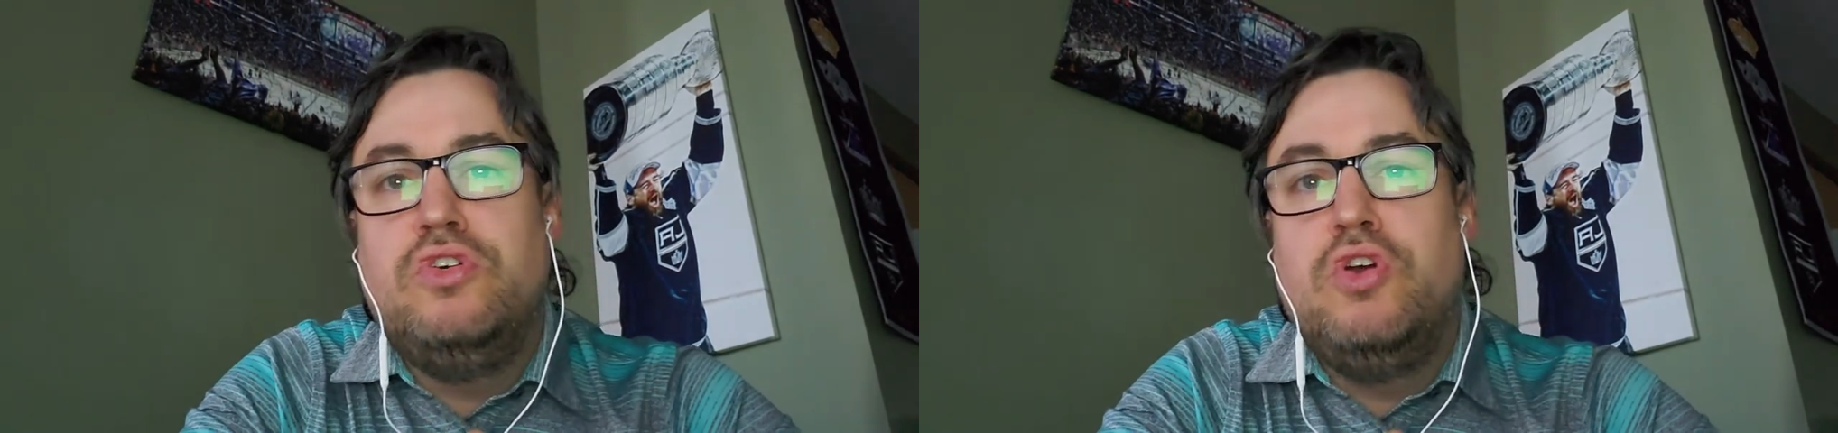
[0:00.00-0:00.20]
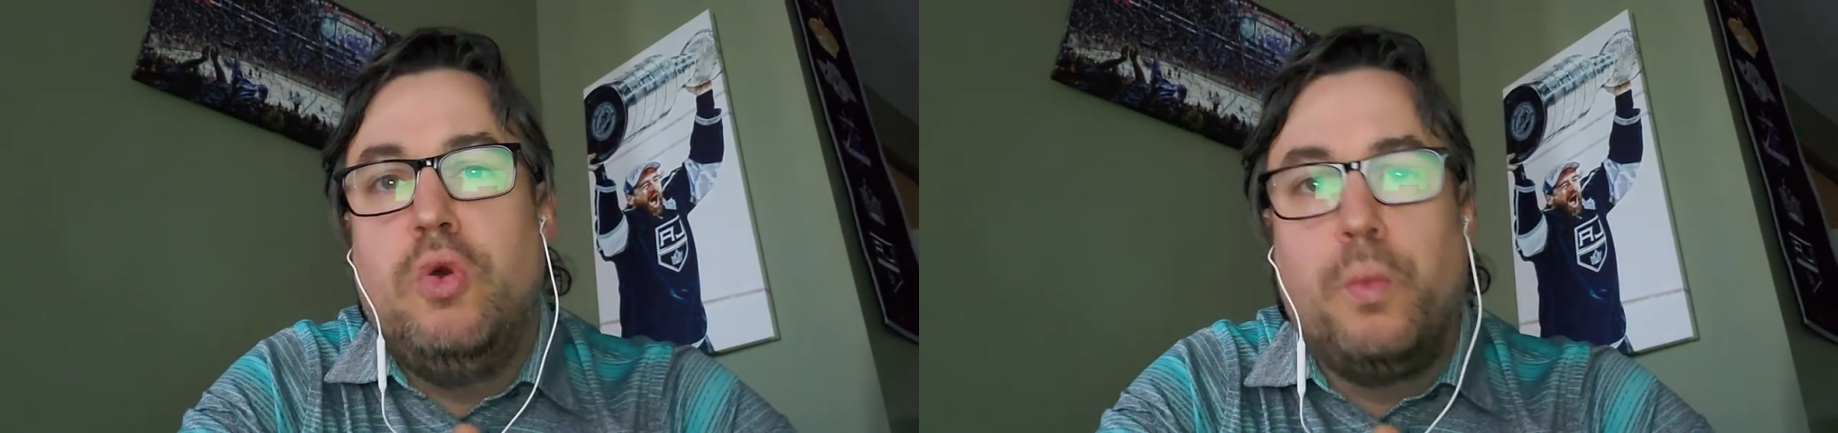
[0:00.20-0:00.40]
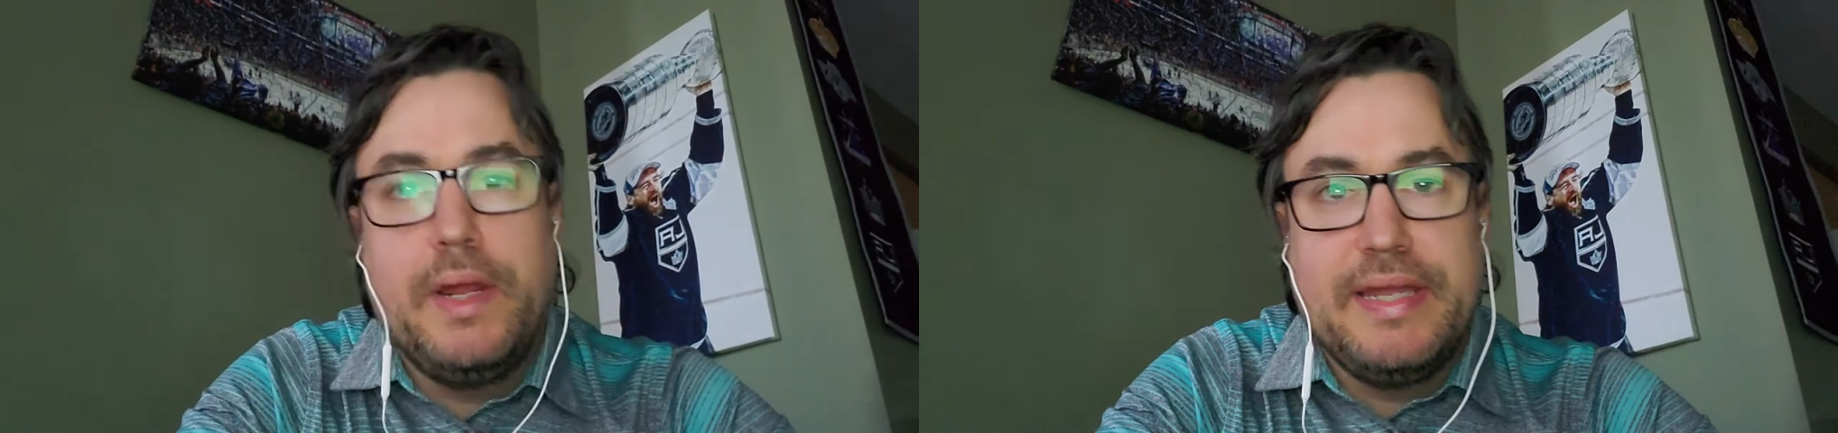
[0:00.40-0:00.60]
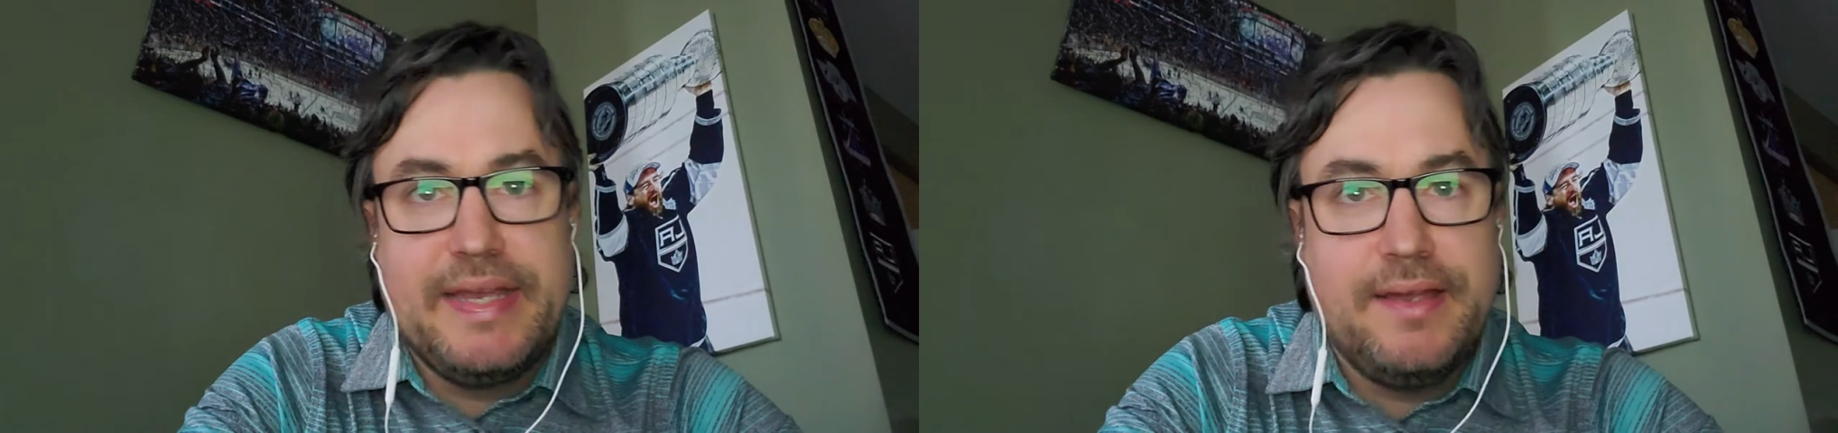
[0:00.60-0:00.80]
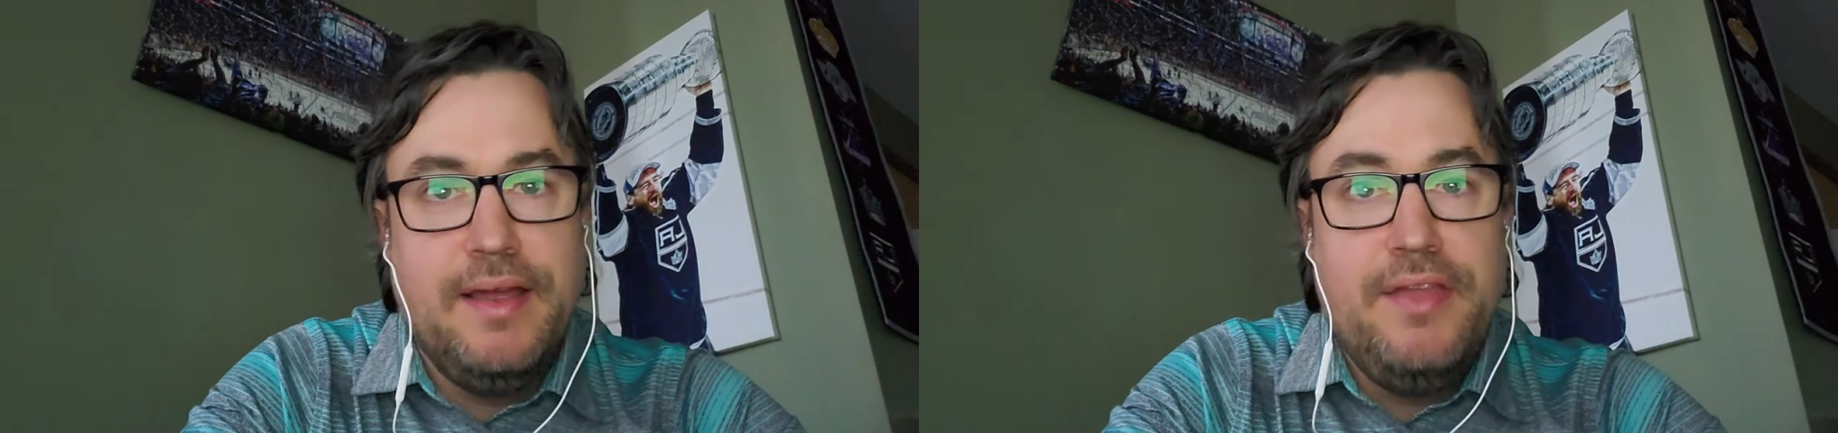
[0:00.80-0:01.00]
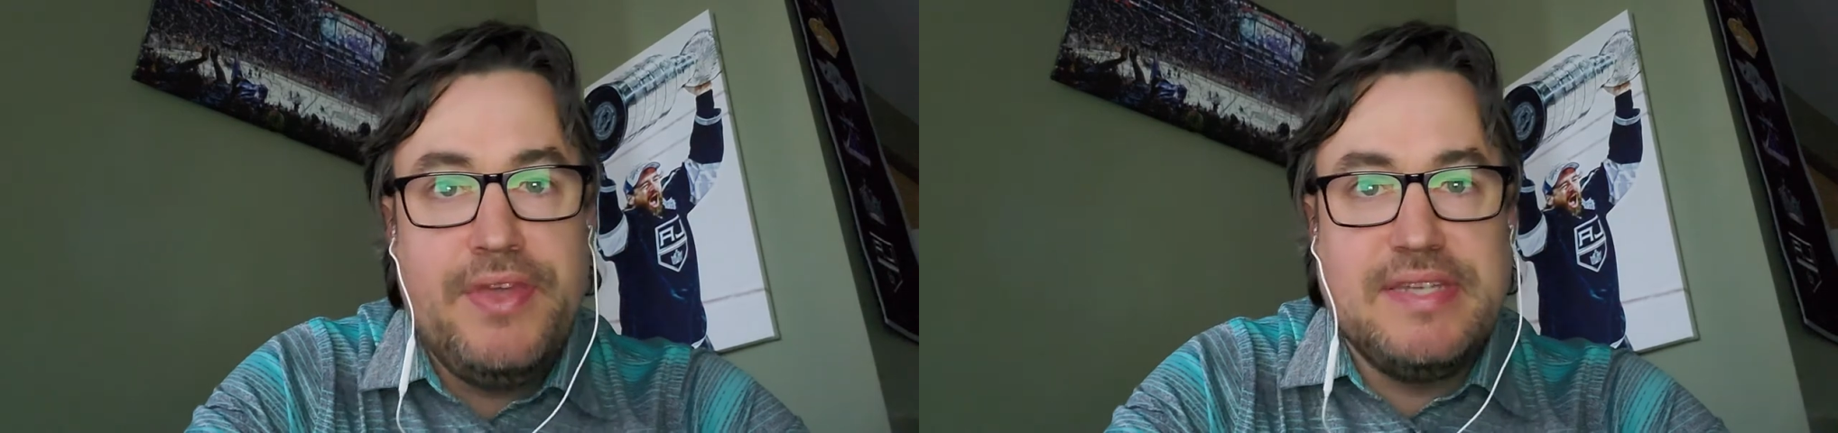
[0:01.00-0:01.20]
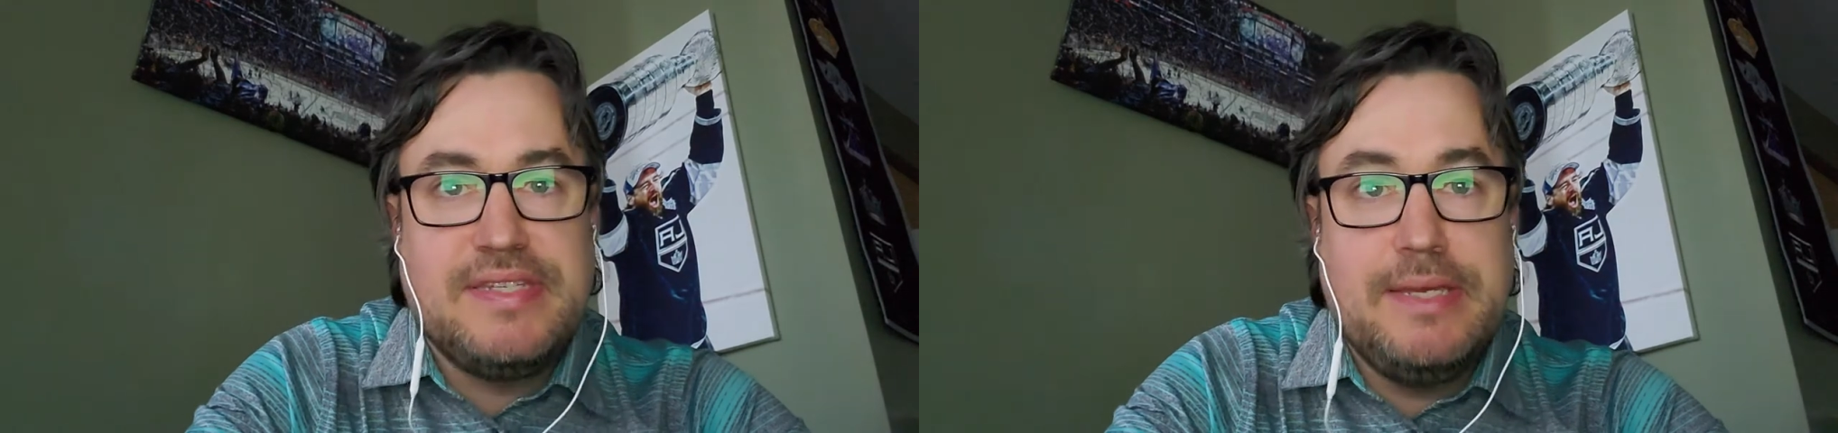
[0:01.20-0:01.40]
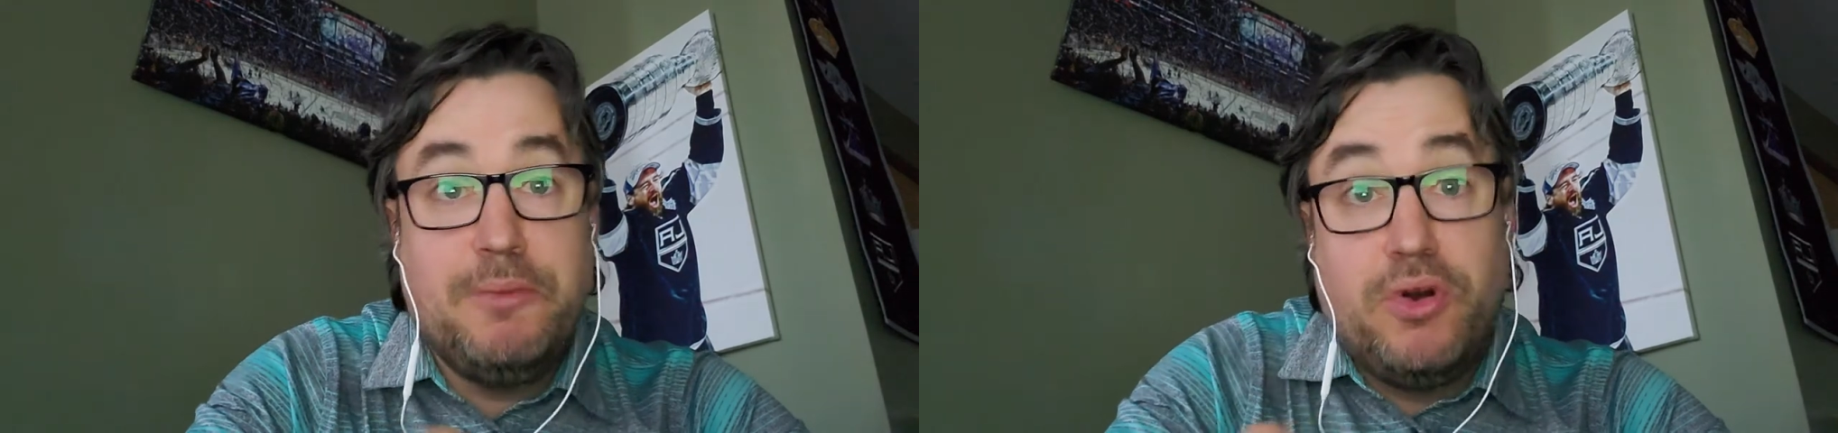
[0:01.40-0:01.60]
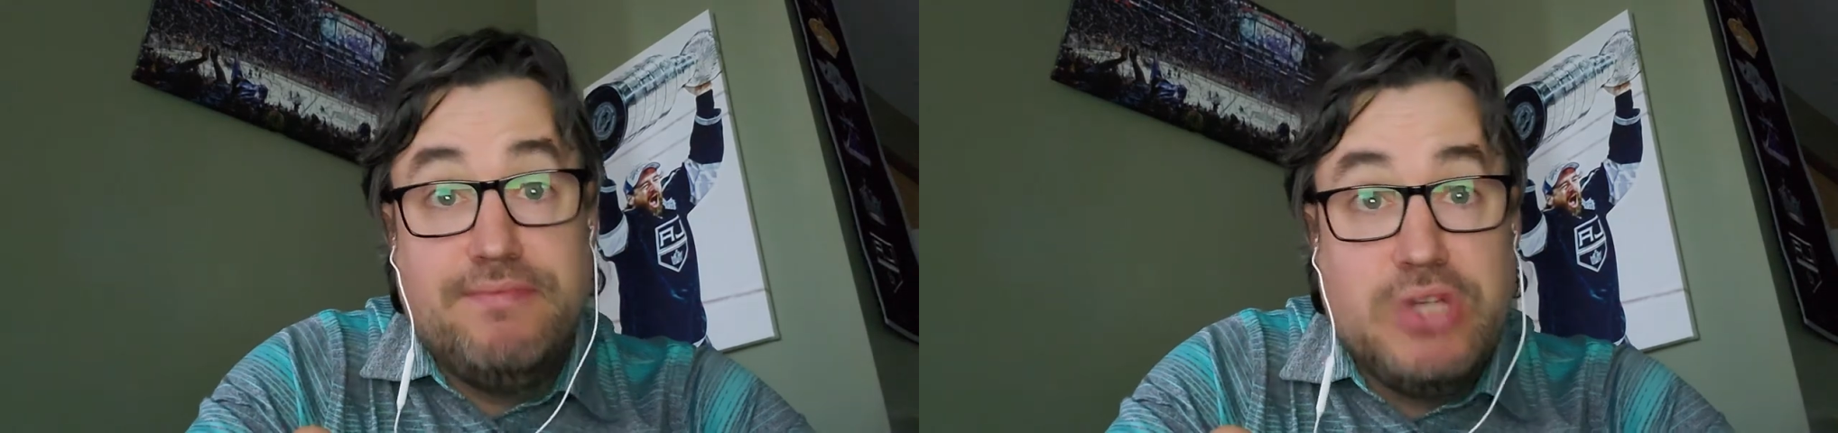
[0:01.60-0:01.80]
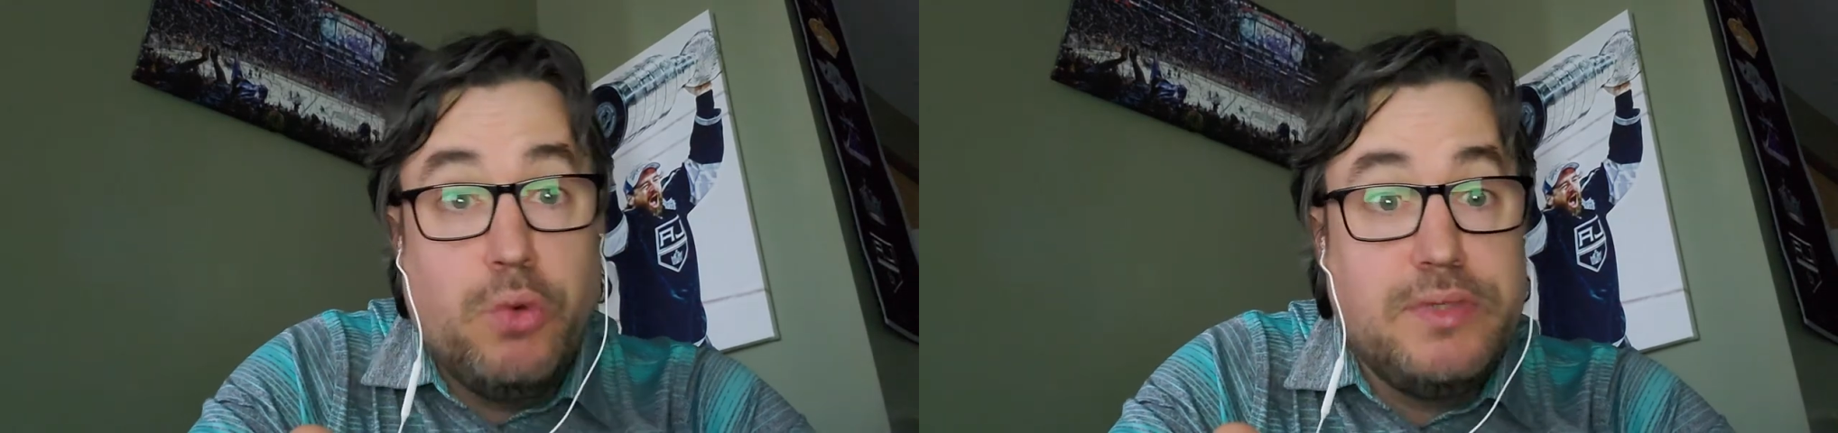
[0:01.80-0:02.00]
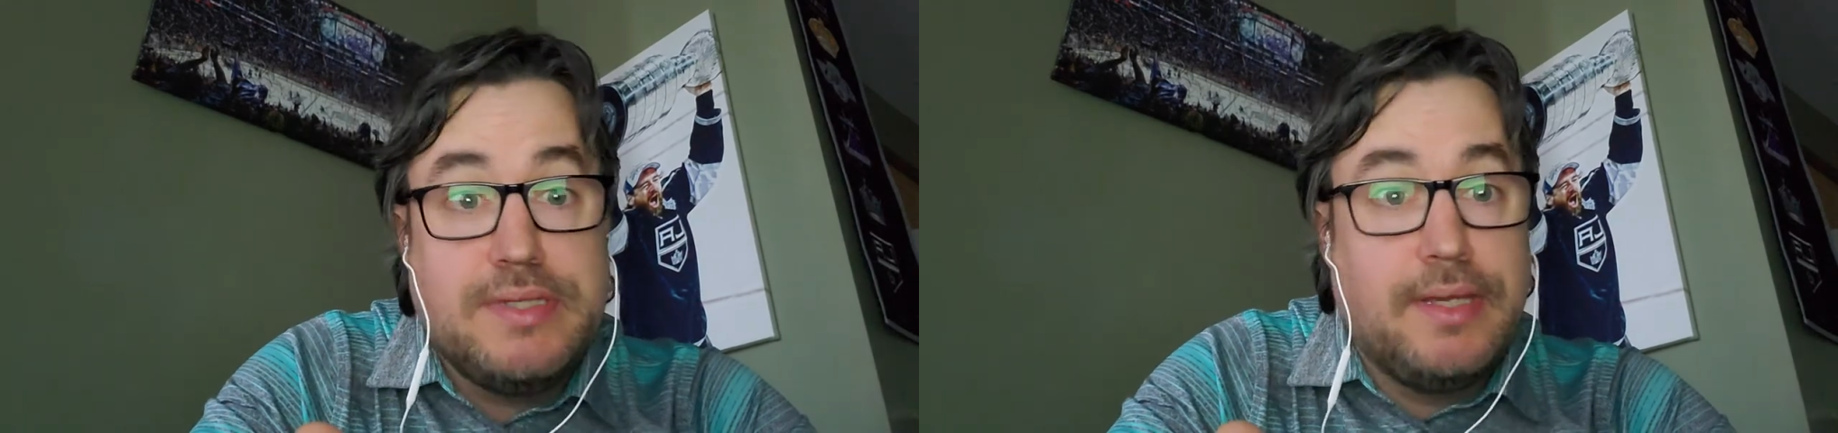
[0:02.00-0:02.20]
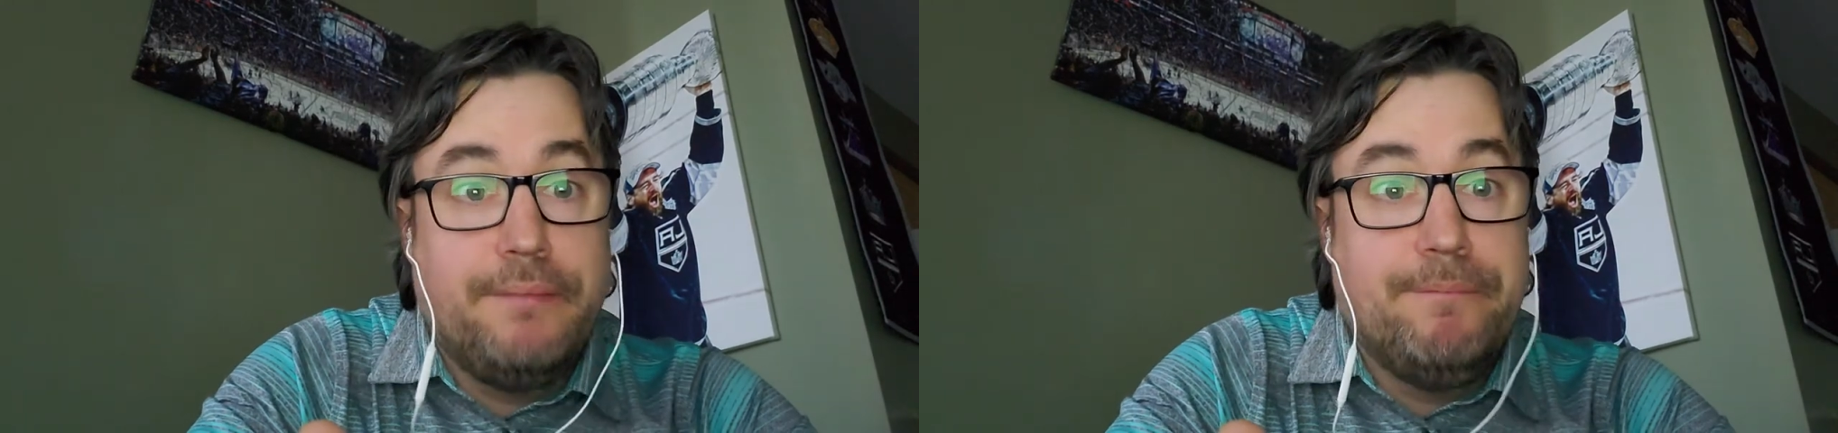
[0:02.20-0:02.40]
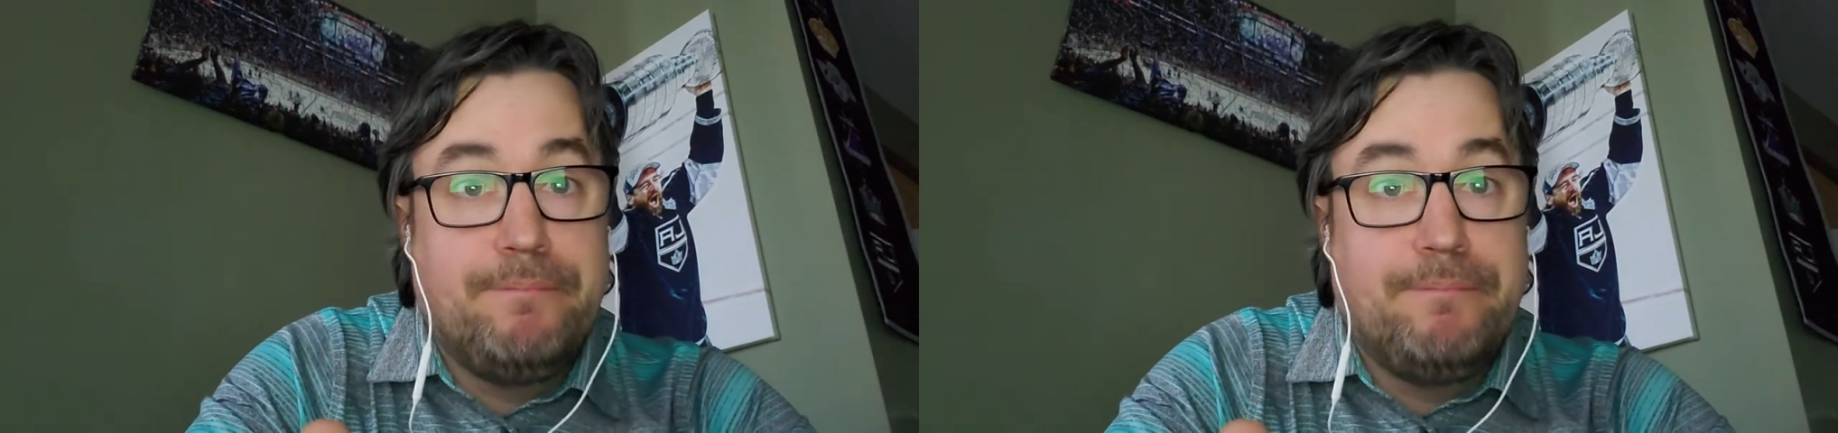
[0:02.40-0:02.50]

or willing they seem or don't seem.